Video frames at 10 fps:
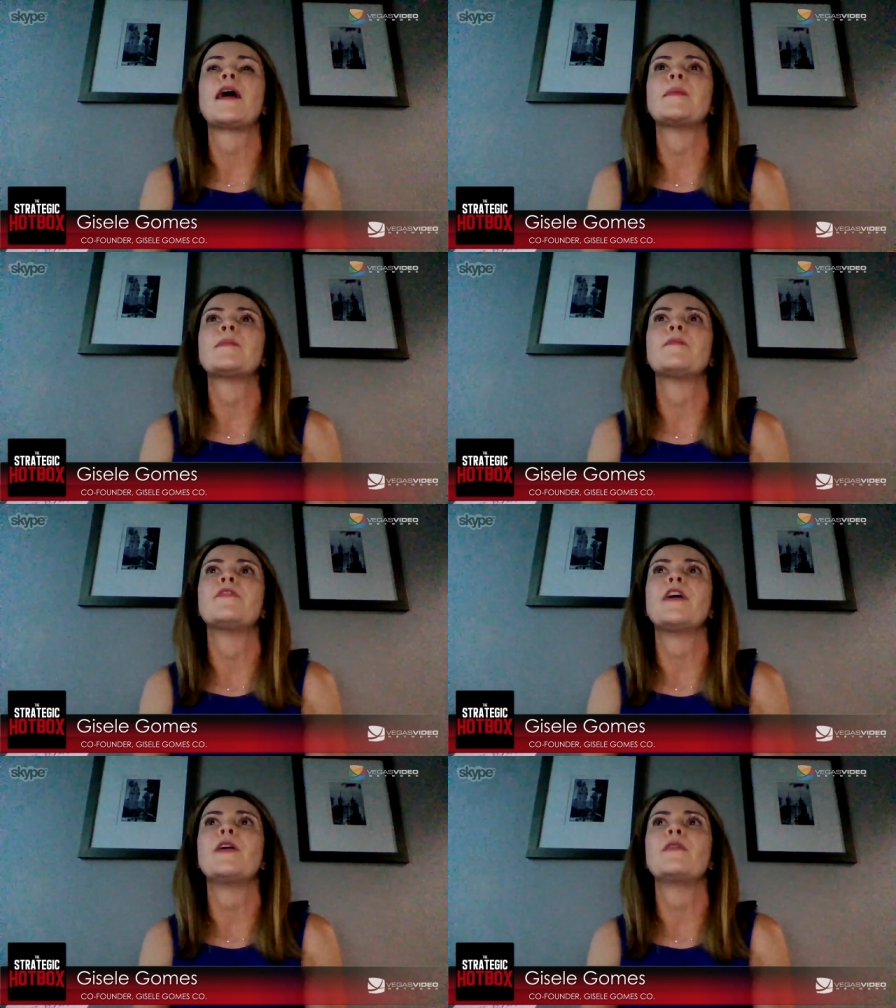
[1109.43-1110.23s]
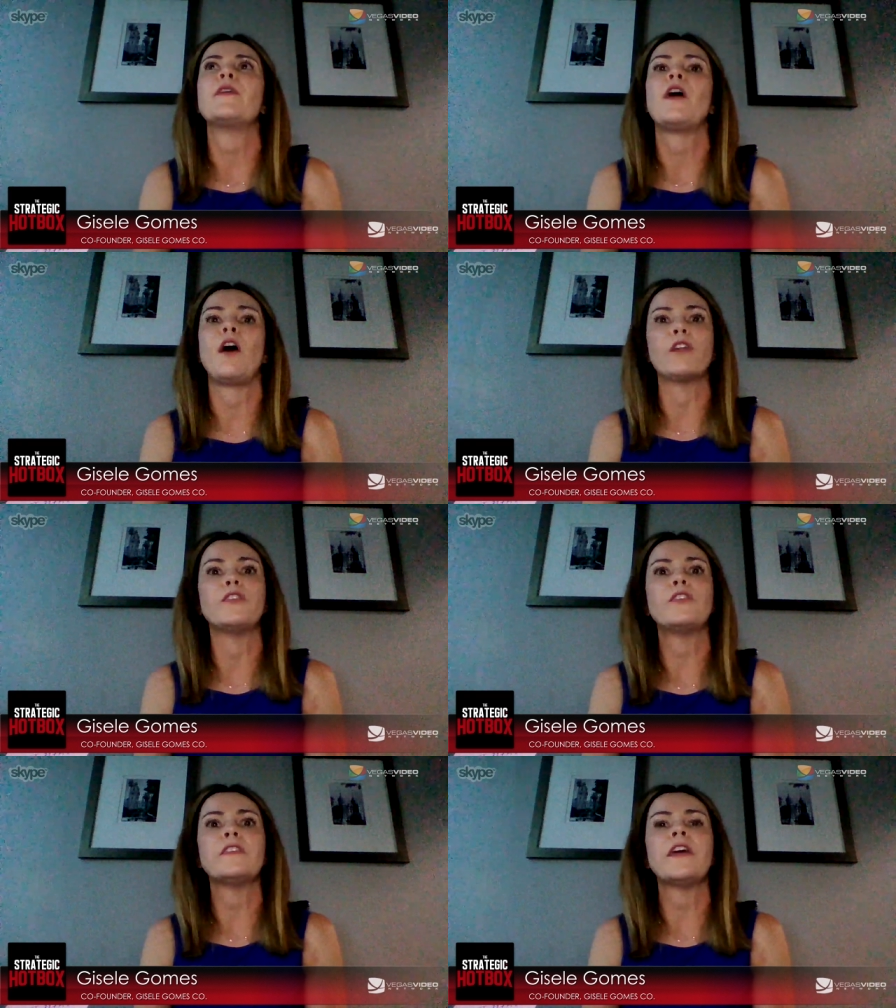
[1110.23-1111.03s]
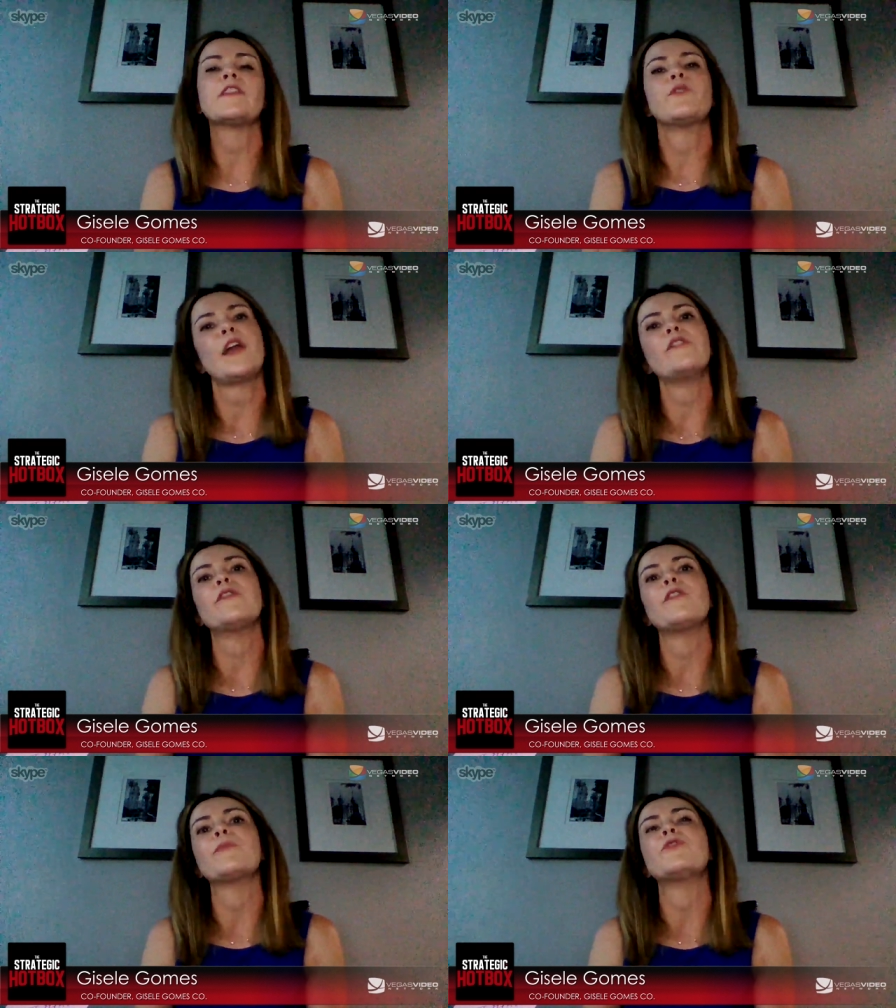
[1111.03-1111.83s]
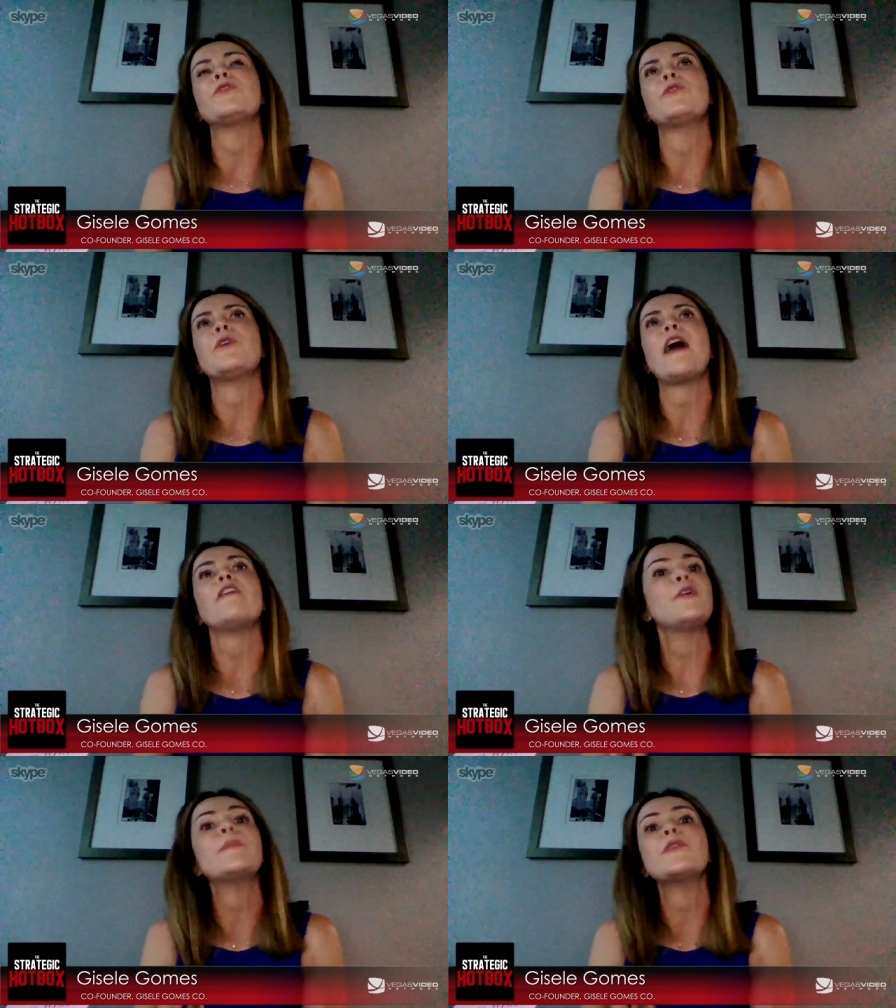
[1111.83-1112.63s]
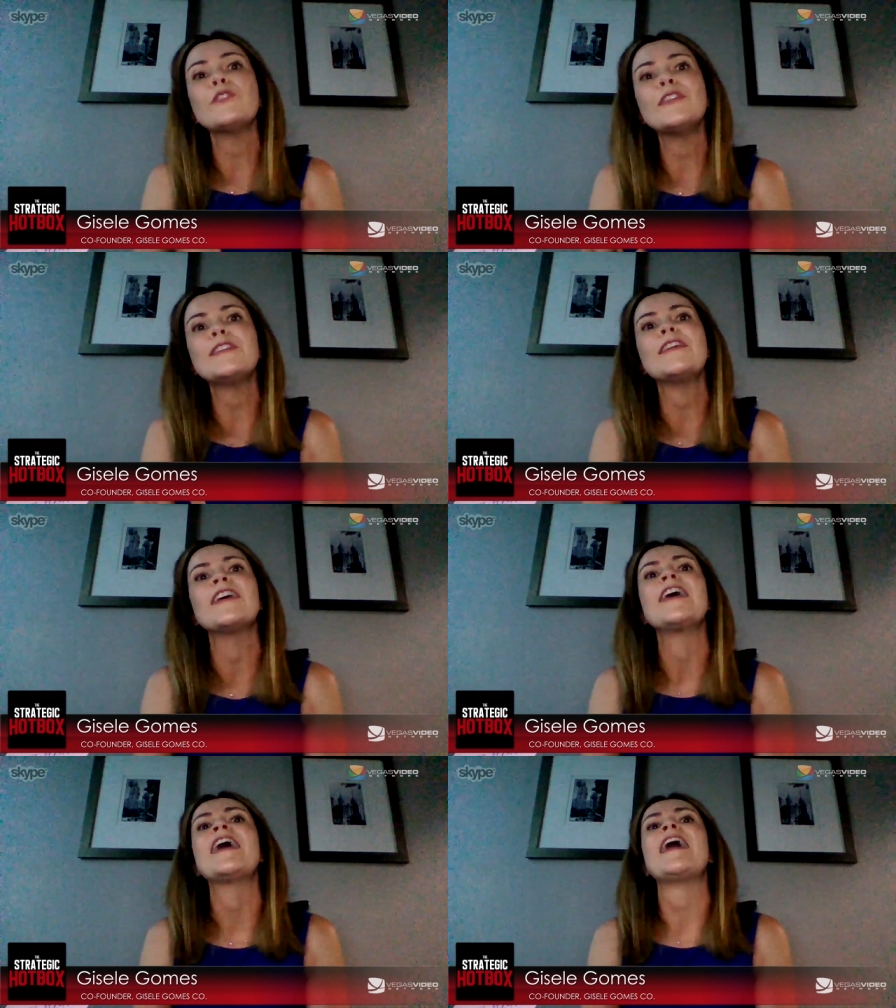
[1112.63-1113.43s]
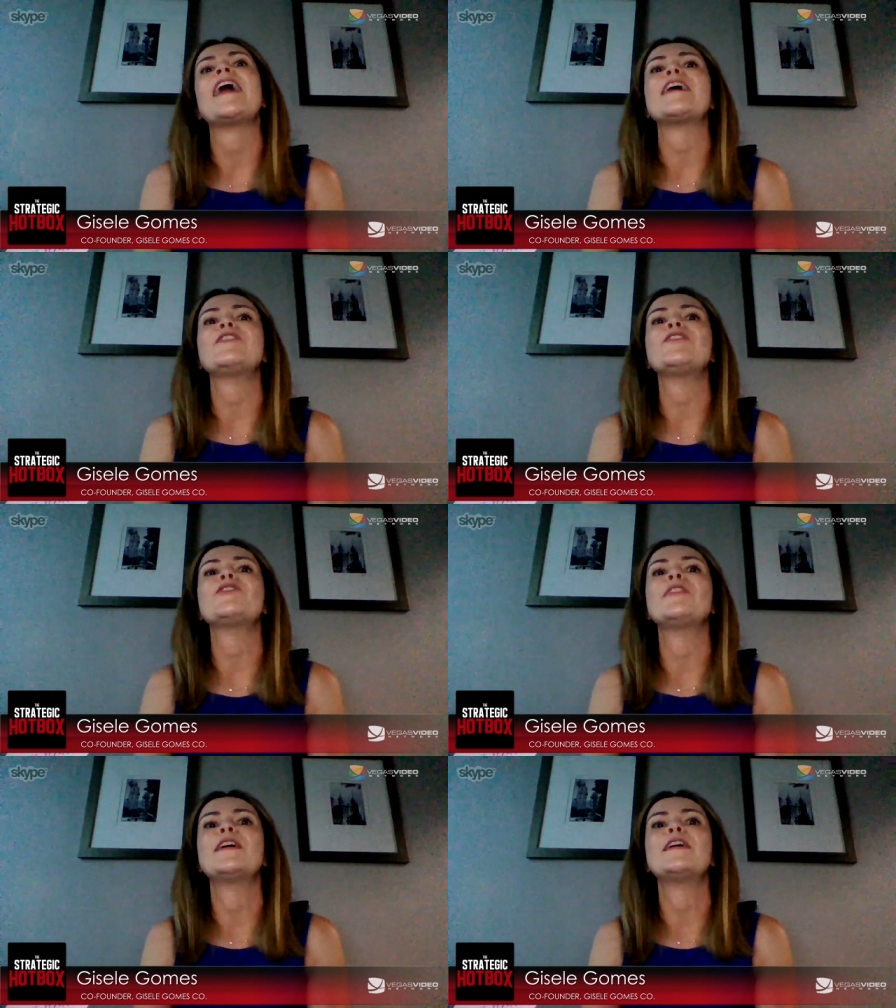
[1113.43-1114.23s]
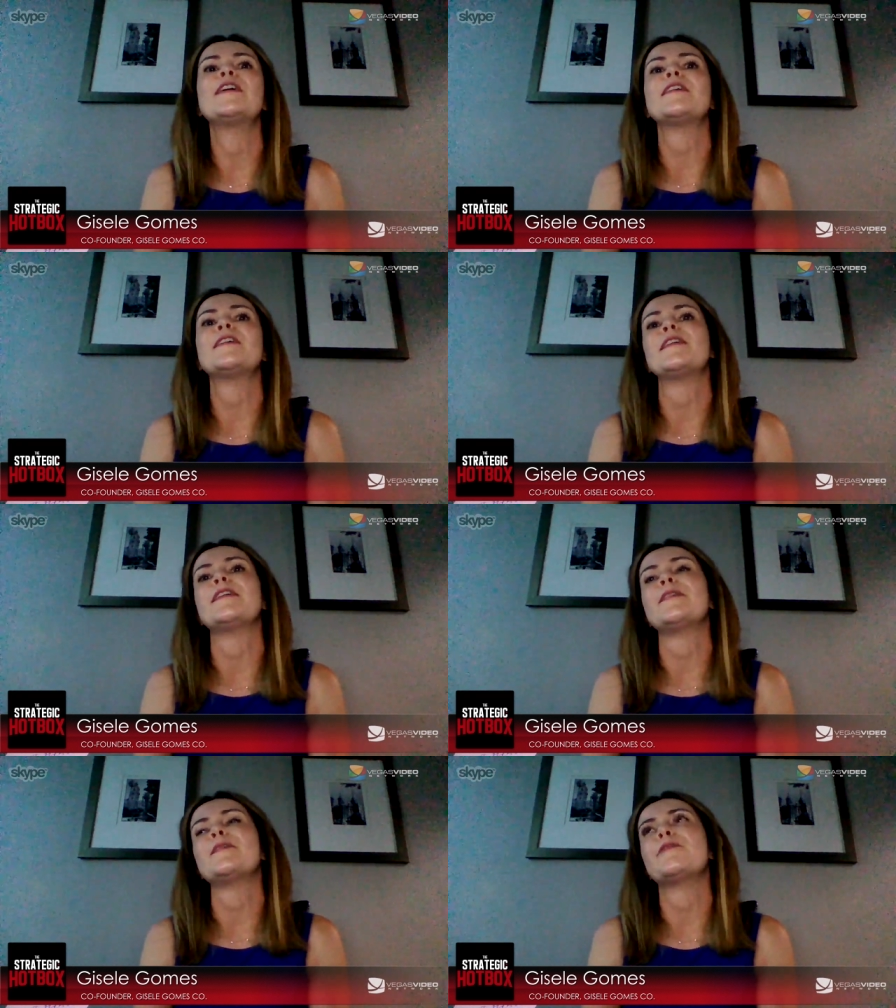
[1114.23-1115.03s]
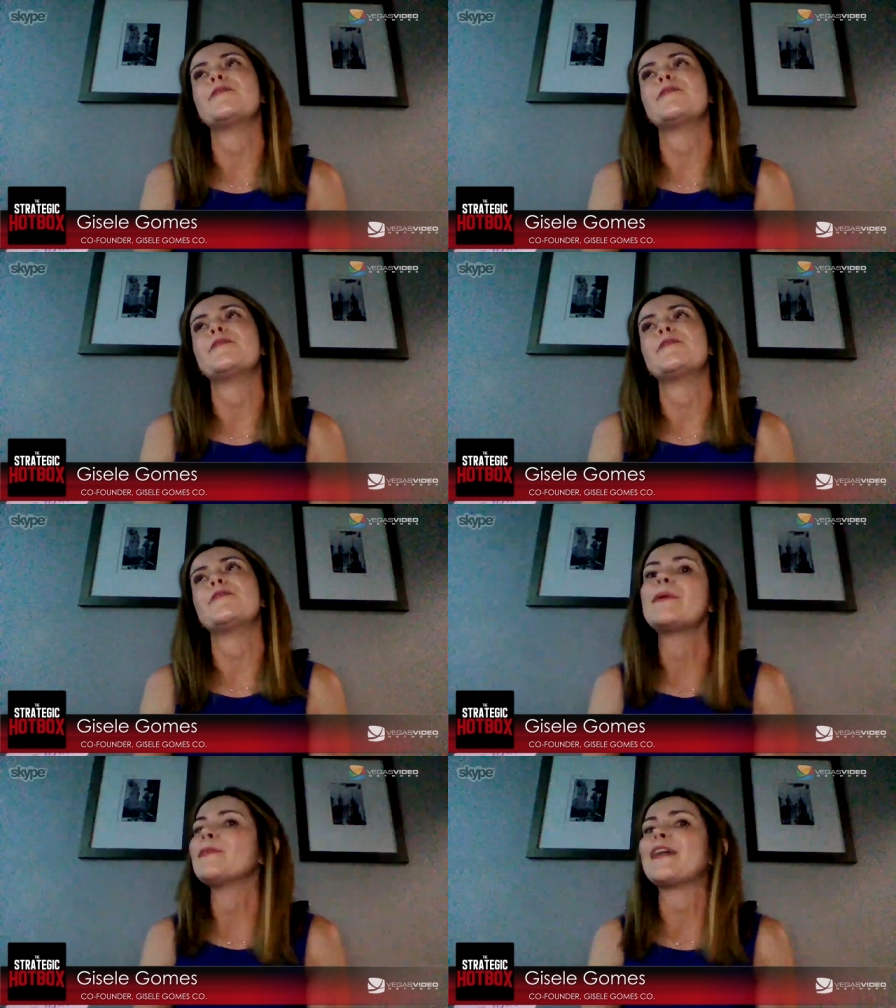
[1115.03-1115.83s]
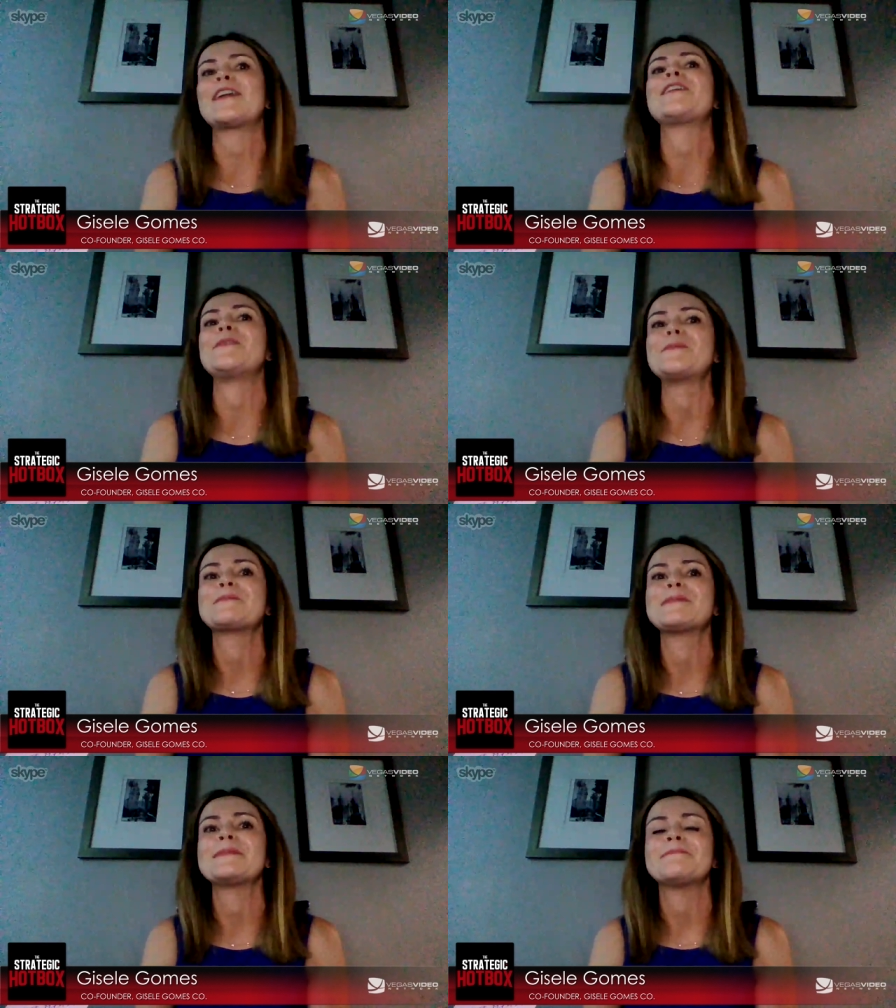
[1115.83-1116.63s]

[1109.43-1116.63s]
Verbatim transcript: I'm very honored and grateful to have the opportunity uh, to learn uh, from people like you.